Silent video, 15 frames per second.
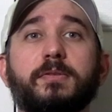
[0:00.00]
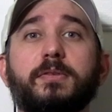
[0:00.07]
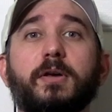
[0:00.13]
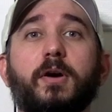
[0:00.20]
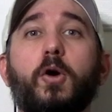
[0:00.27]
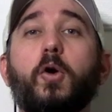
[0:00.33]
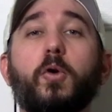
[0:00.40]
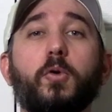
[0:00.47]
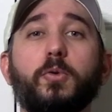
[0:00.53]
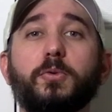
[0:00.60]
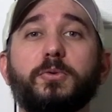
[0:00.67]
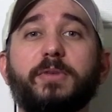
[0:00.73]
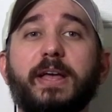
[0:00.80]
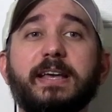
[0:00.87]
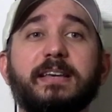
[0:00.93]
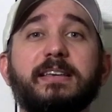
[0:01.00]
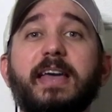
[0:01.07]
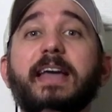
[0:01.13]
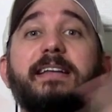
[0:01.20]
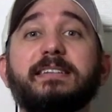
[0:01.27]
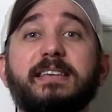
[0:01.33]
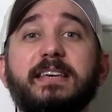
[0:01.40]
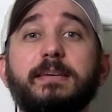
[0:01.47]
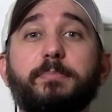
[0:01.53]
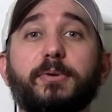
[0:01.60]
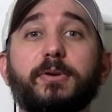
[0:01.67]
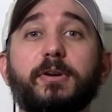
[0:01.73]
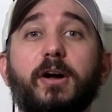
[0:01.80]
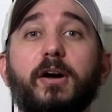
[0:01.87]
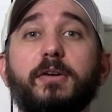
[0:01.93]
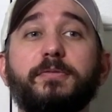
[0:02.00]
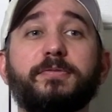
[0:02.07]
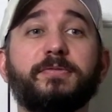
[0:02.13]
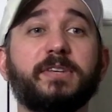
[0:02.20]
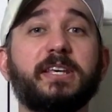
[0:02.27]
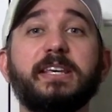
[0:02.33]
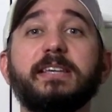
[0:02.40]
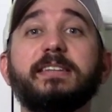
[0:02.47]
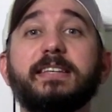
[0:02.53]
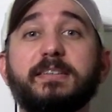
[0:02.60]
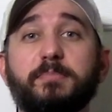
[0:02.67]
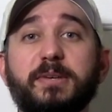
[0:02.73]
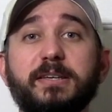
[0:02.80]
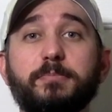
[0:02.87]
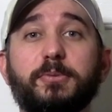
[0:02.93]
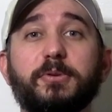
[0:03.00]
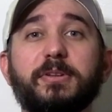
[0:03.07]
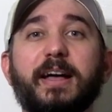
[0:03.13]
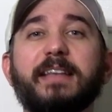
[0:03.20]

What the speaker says: whole like gatekeeper of healing people.